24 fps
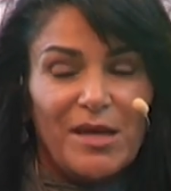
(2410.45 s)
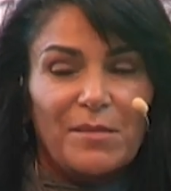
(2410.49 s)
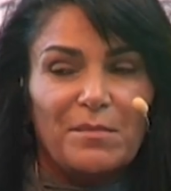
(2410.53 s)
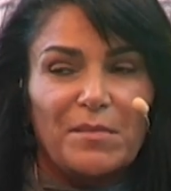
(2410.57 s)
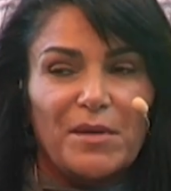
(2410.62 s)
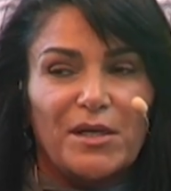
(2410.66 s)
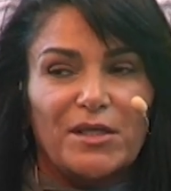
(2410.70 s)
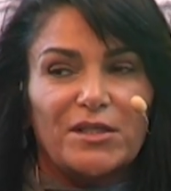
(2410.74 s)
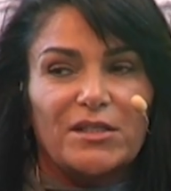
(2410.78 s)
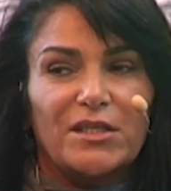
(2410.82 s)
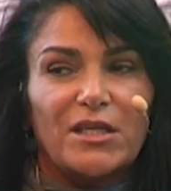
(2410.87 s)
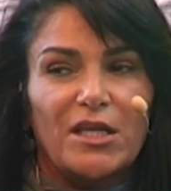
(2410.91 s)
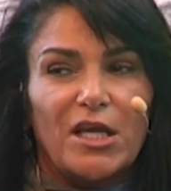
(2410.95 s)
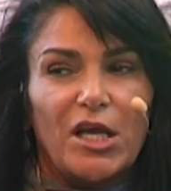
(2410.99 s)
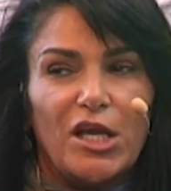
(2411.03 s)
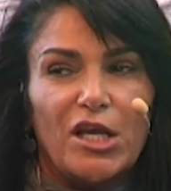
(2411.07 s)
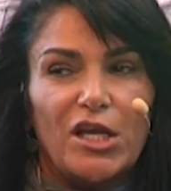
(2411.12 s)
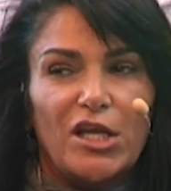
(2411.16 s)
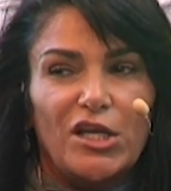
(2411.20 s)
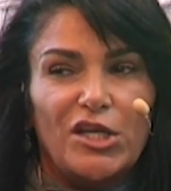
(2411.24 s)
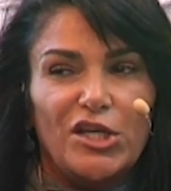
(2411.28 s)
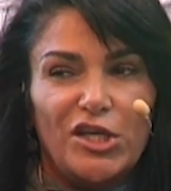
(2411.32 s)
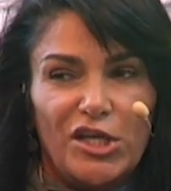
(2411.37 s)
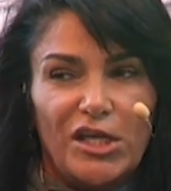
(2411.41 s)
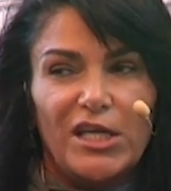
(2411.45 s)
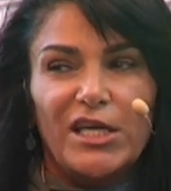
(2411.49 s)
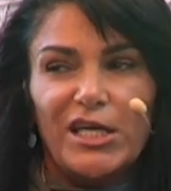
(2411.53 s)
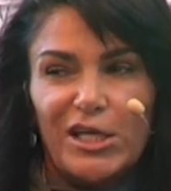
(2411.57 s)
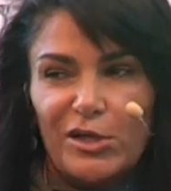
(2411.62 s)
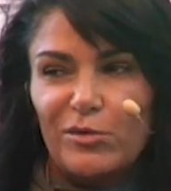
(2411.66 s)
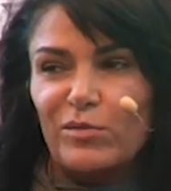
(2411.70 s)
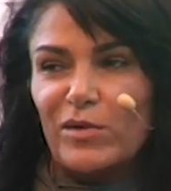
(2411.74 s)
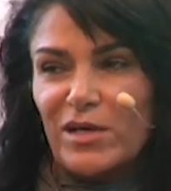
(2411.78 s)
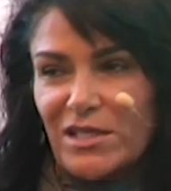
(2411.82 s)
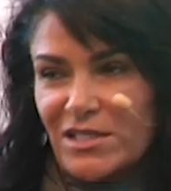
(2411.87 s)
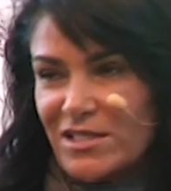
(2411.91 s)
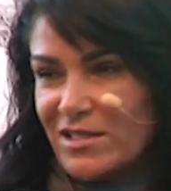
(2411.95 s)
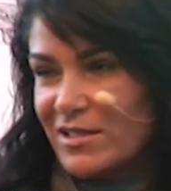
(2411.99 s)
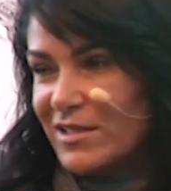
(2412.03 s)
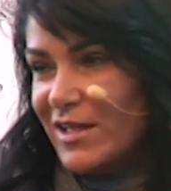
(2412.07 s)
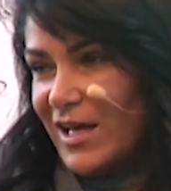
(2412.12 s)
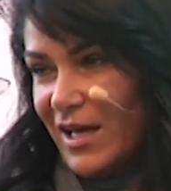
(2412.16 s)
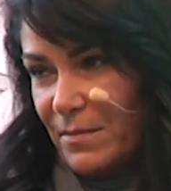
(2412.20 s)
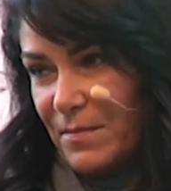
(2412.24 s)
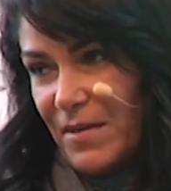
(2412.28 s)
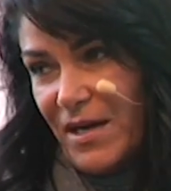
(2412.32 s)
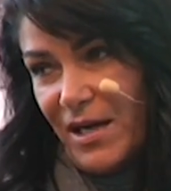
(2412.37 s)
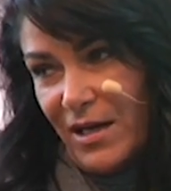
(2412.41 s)
but it wasn't
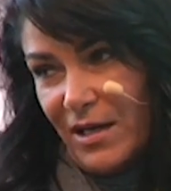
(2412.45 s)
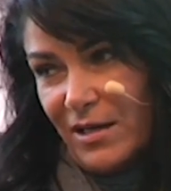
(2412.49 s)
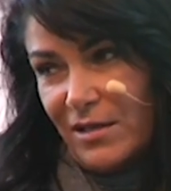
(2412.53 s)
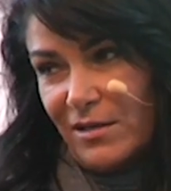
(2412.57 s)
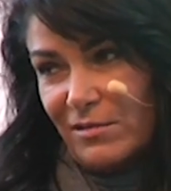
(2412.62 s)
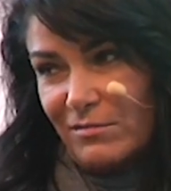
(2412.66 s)
that bad.